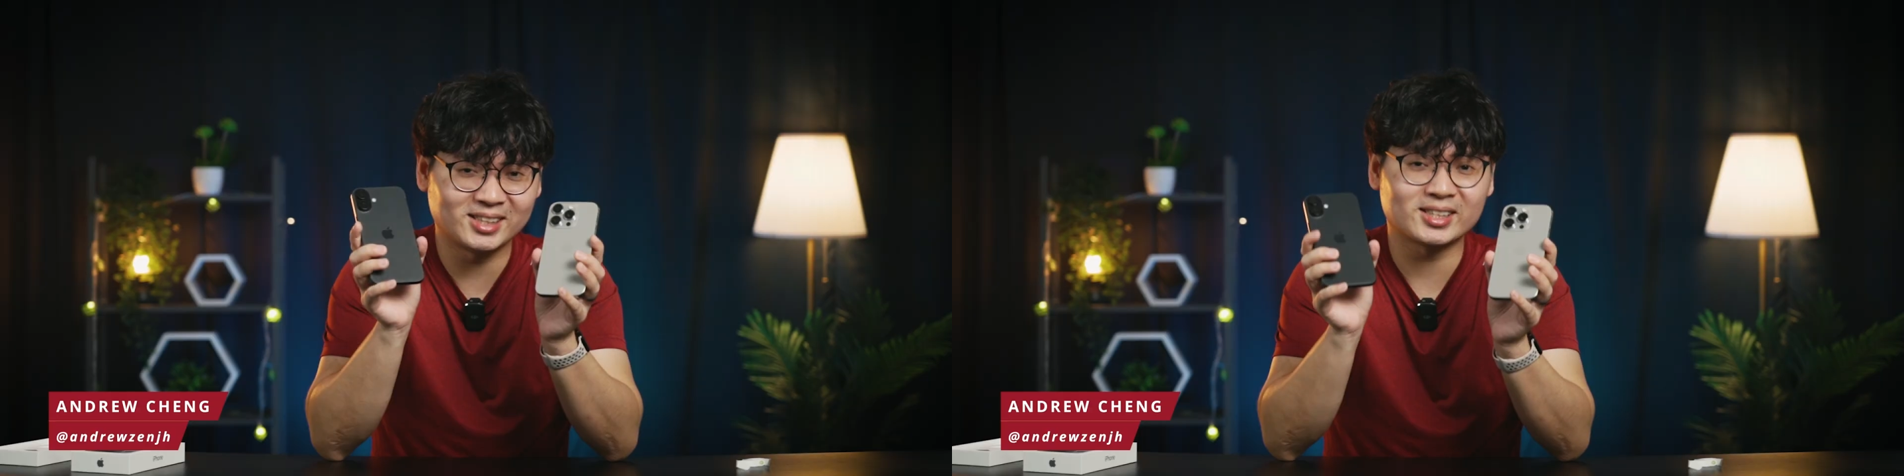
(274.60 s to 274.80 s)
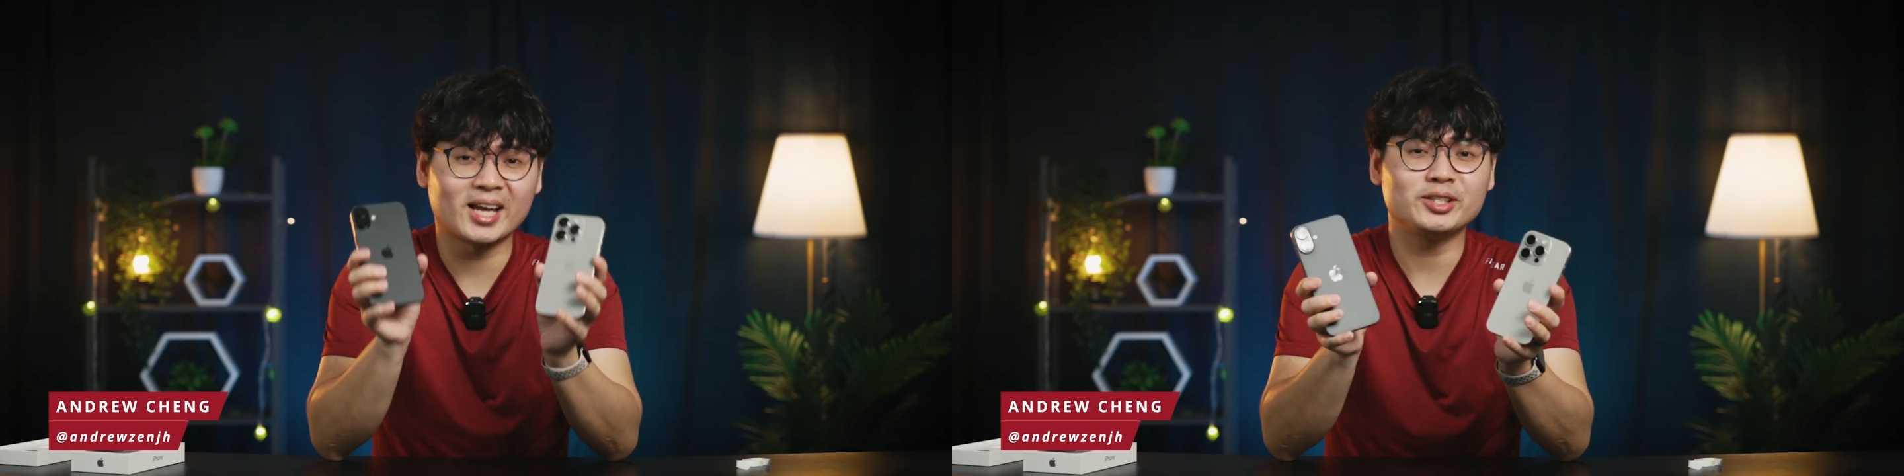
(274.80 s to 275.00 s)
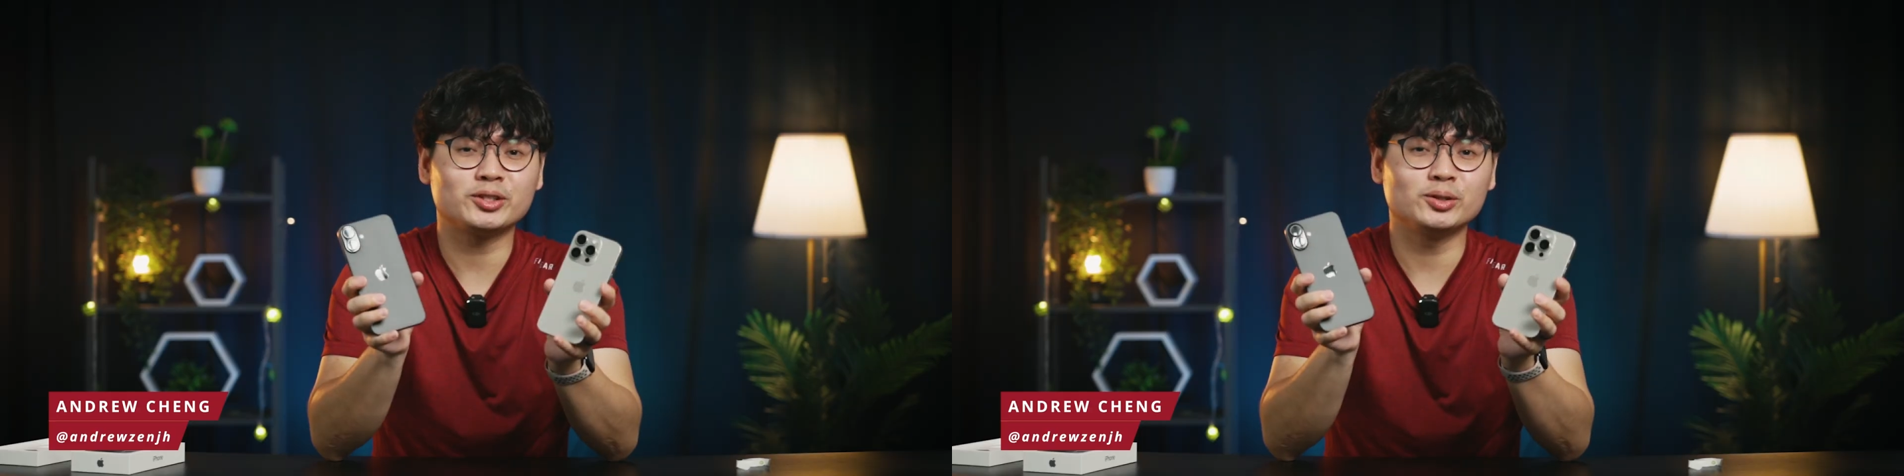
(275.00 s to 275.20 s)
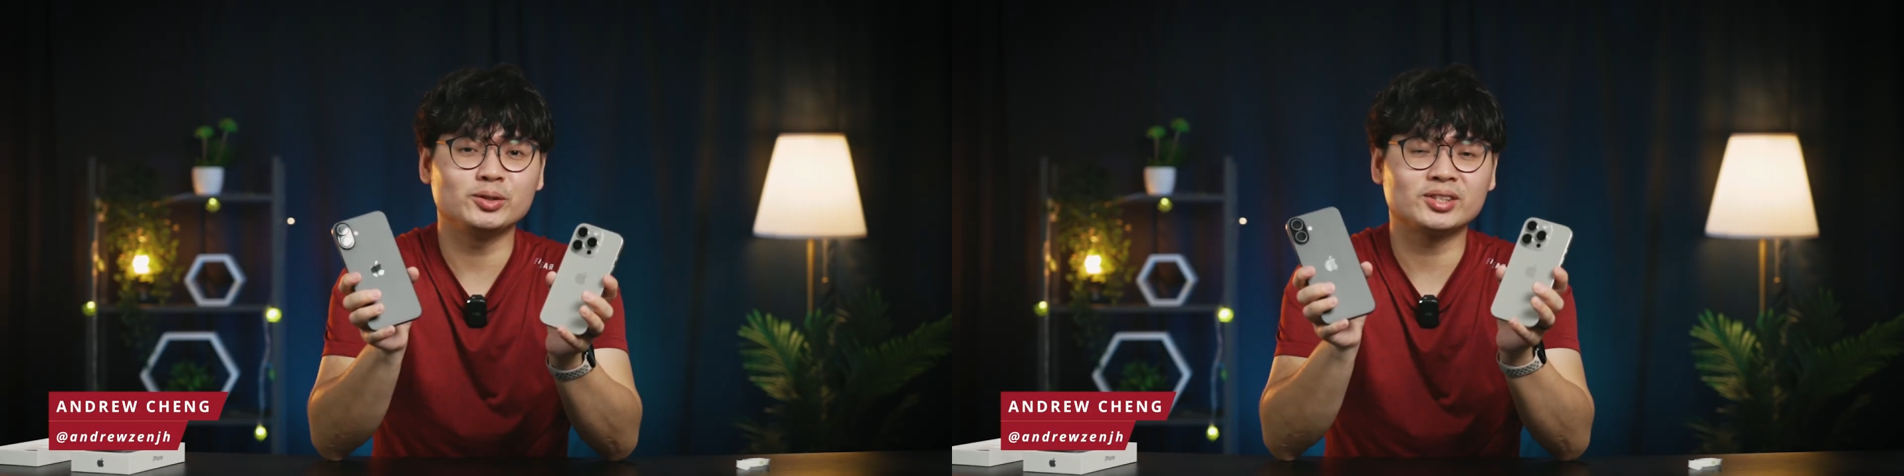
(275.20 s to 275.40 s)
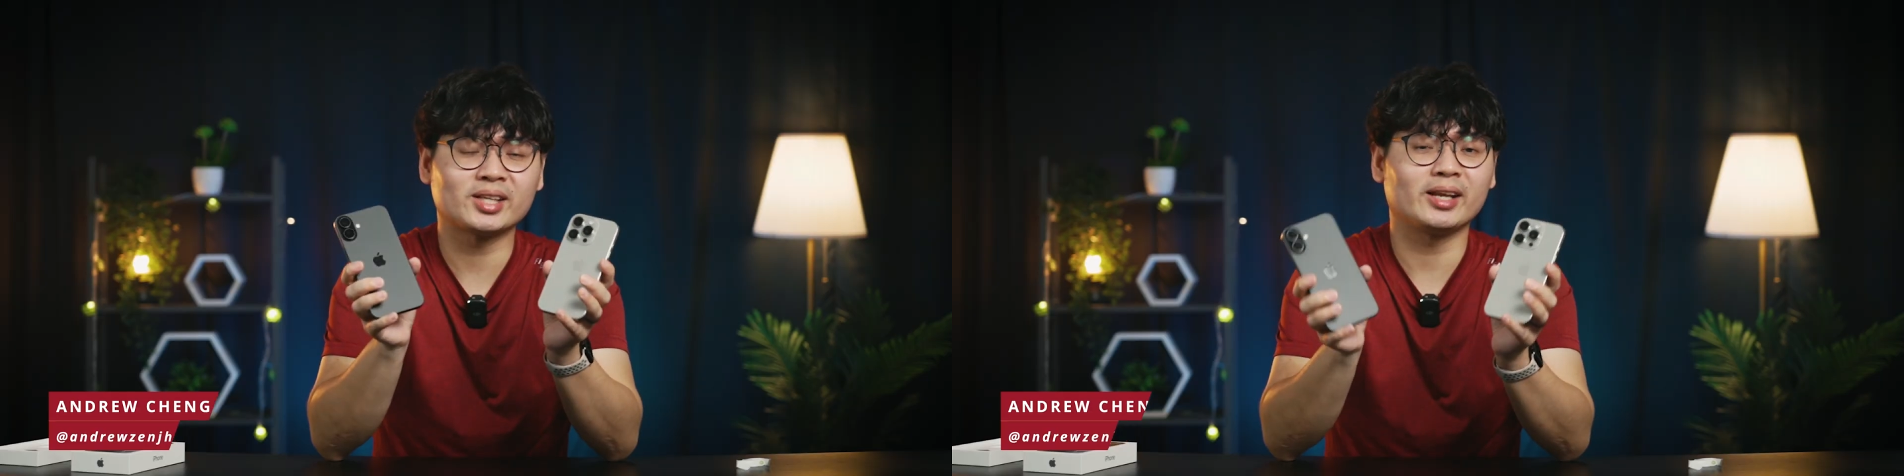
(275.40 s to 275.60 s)
is
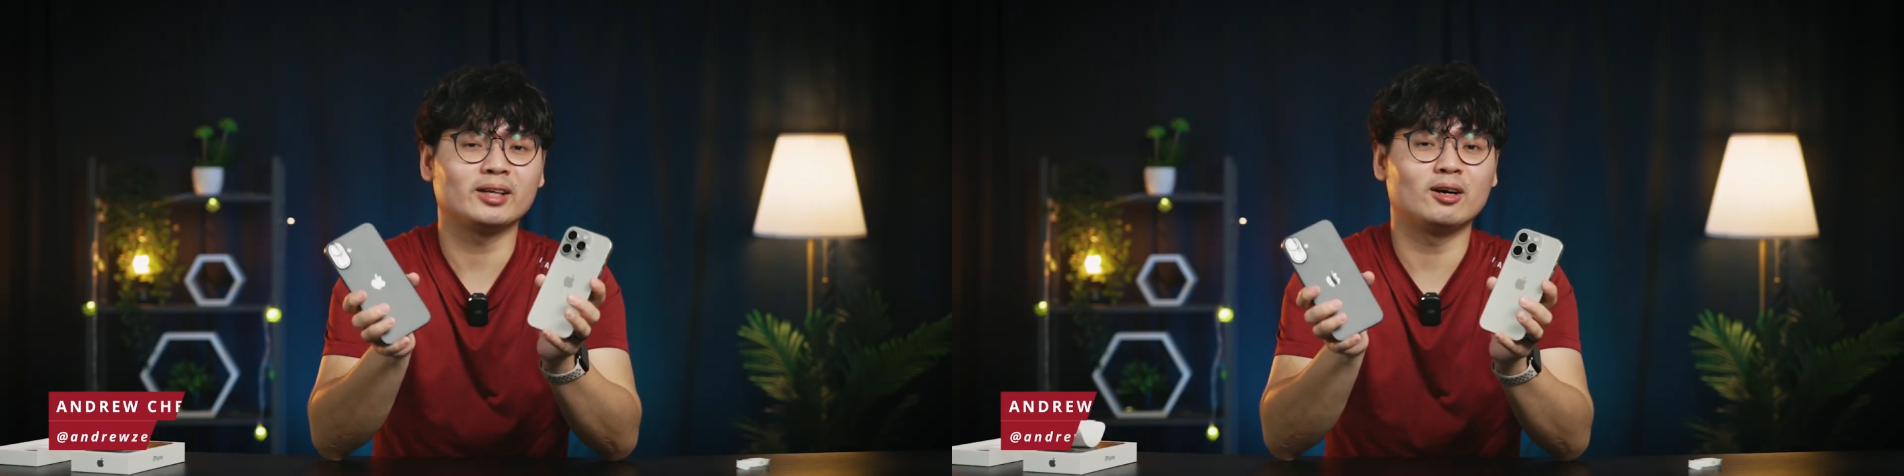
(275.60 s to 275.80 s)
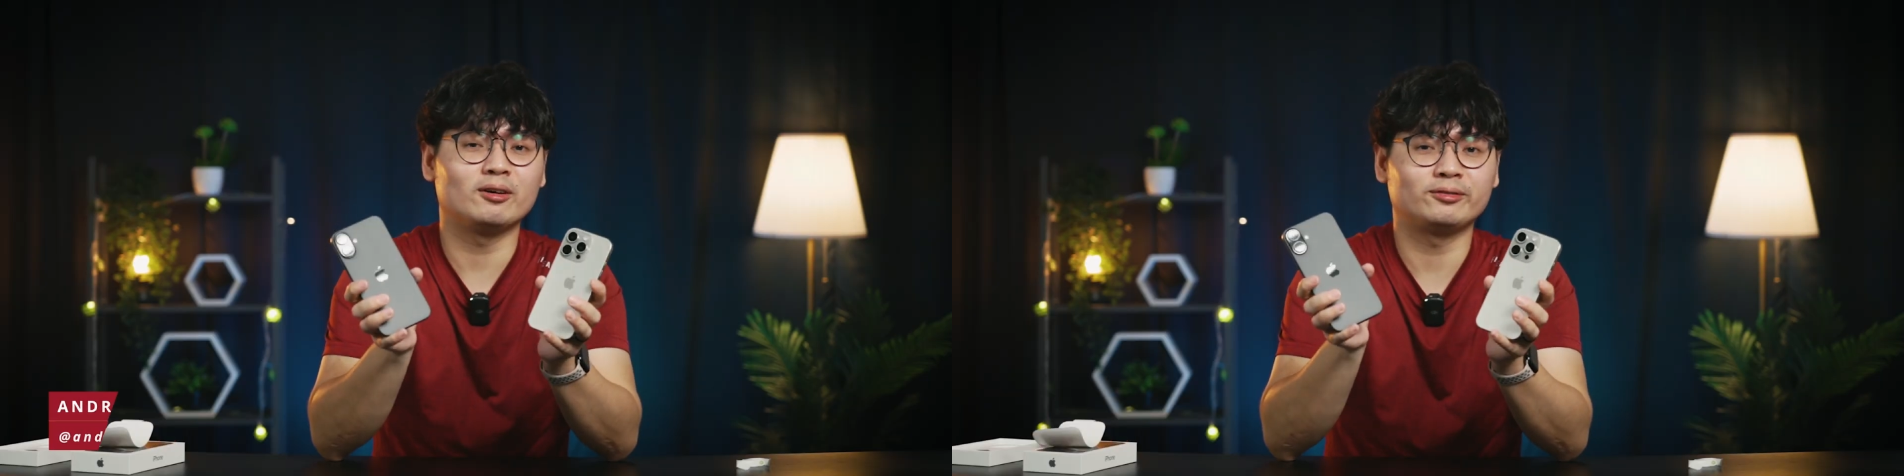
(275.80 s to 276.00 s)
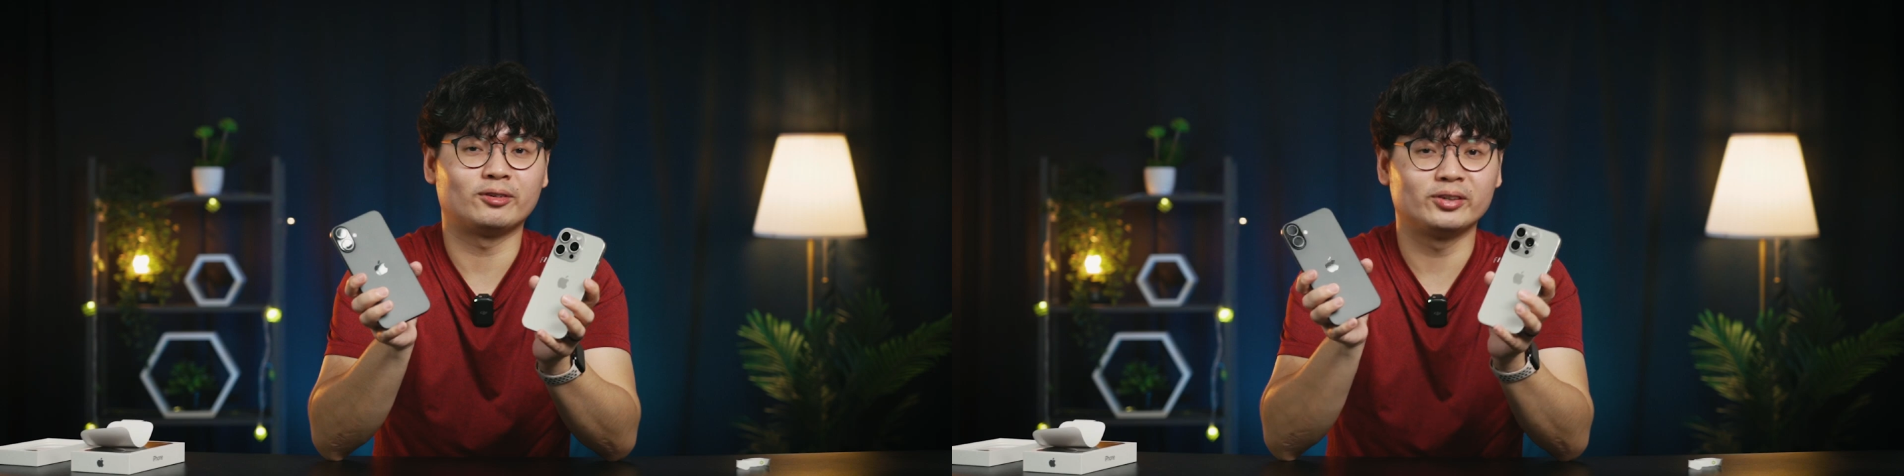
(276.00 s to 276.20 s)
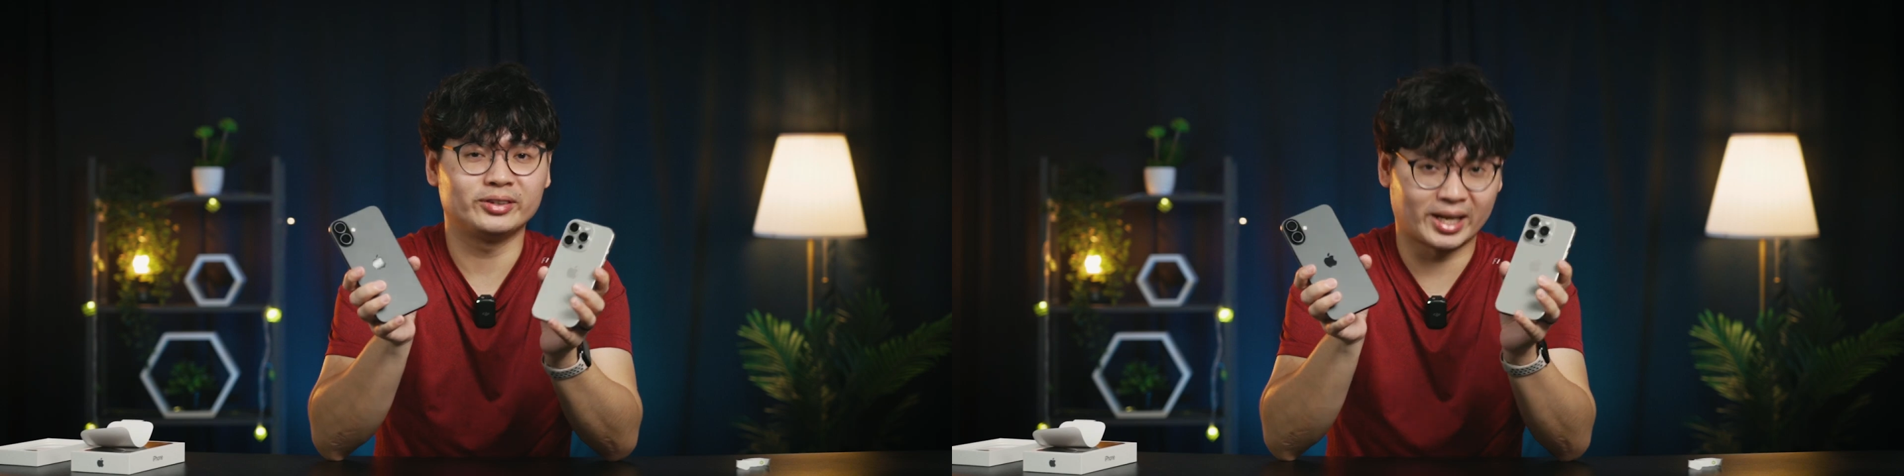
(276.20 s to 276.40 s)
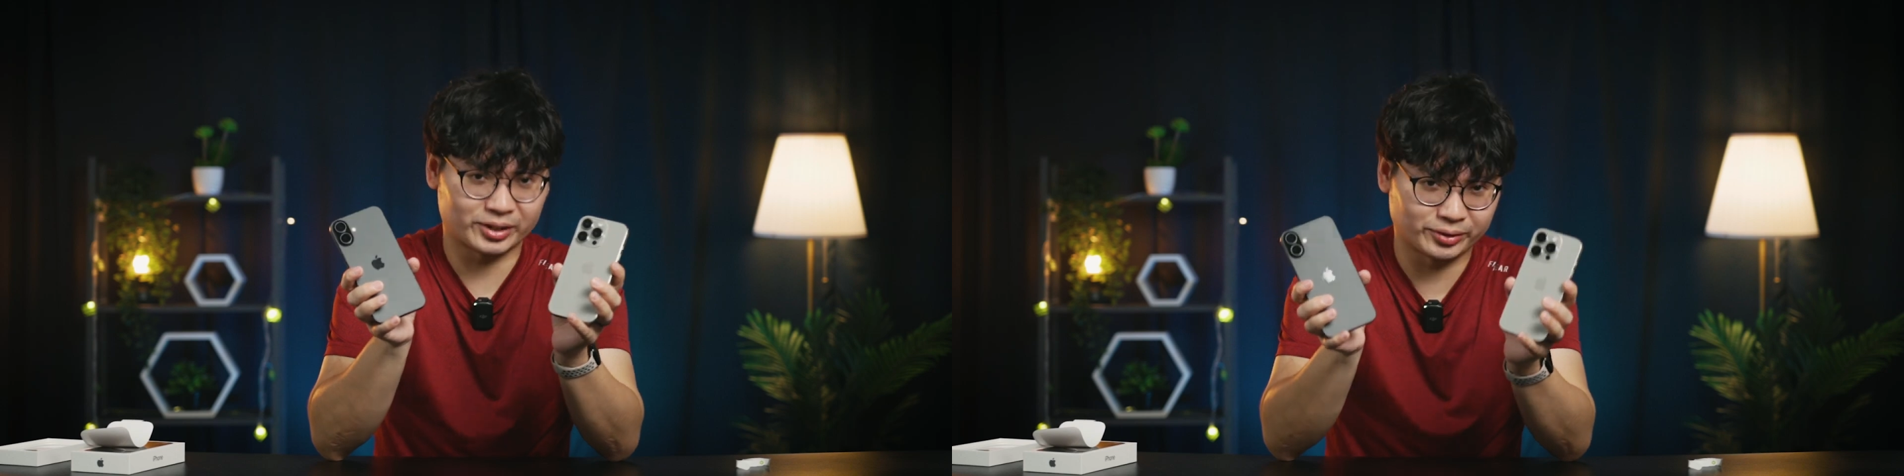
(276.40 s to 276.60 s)
Andrew signing off for
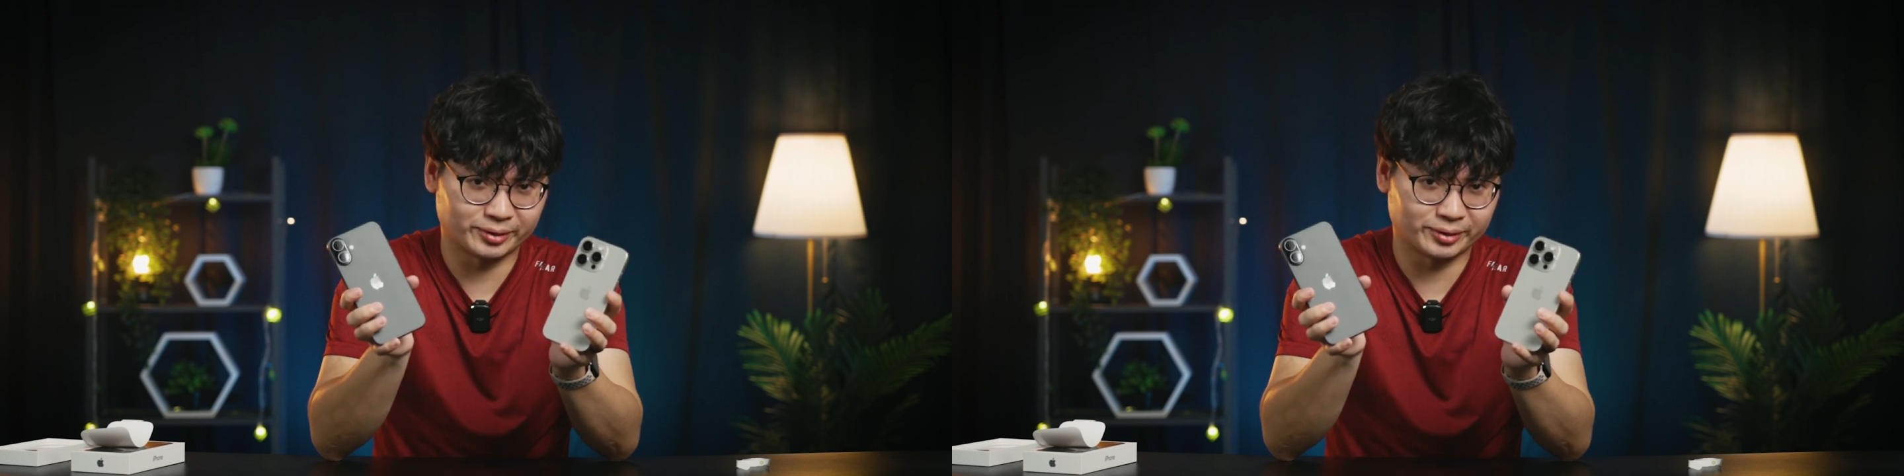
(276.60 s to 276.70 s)
Next